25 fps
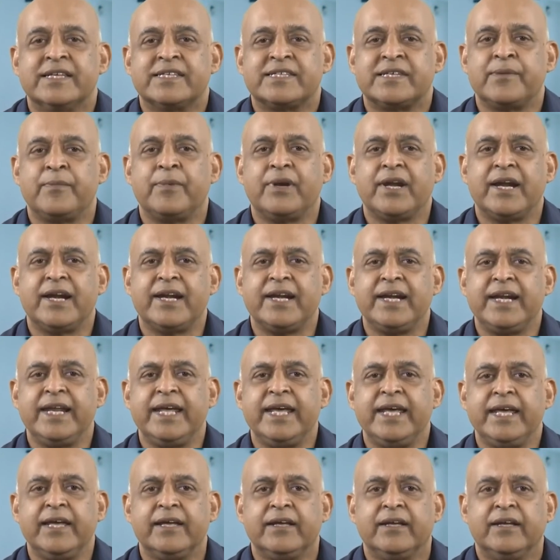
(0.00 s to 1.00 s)

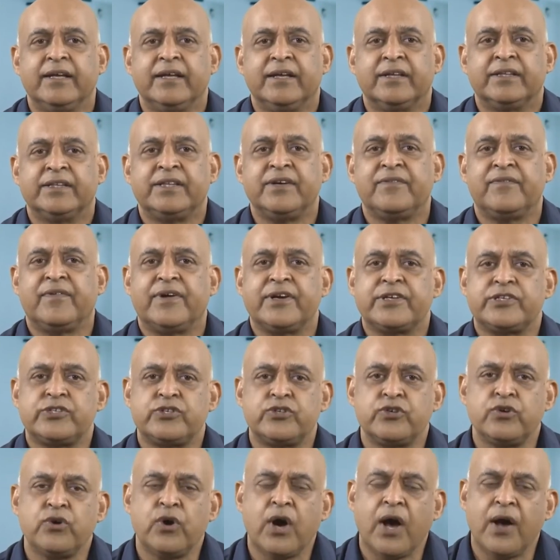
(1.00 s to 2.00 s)
Similarly, the
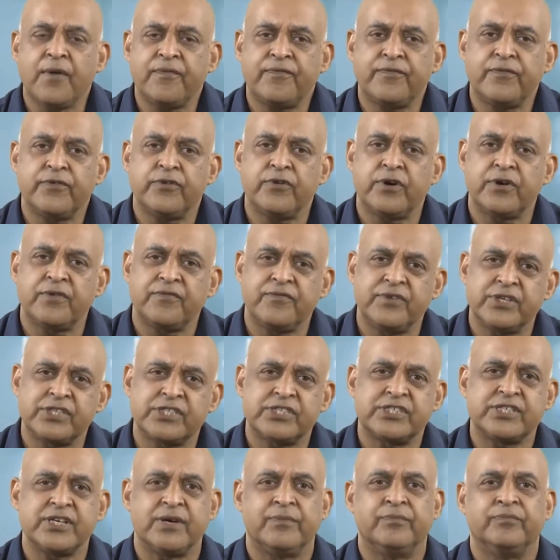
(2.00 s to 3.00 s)
virtue of your
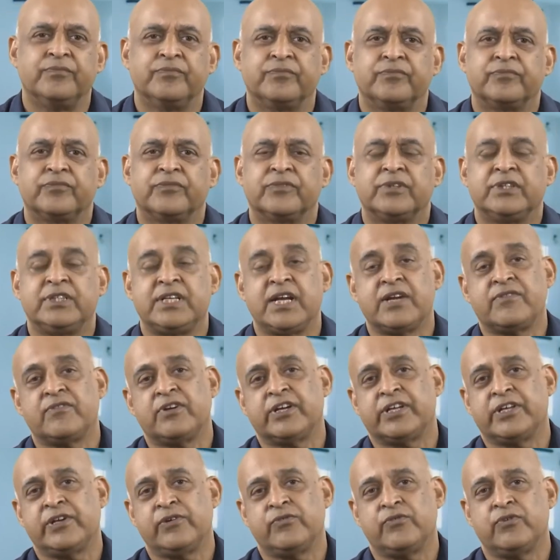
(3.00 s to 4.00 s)
wisdom, that
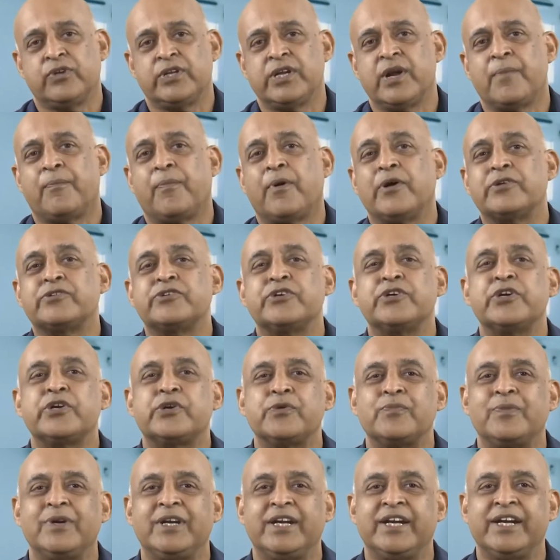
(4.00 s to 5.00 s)
will give you an opportunity
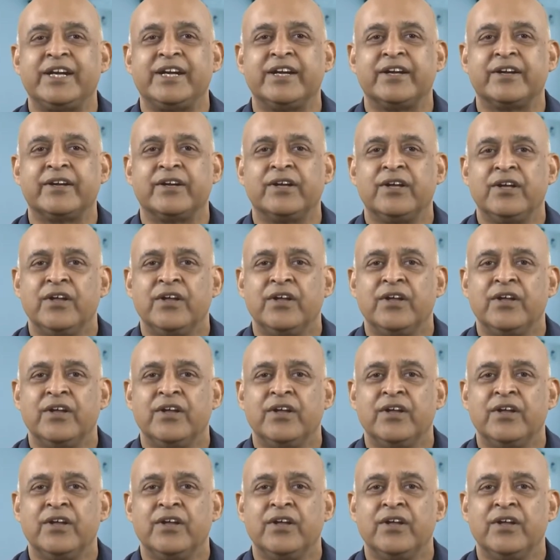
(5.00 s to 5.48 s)
to be leader.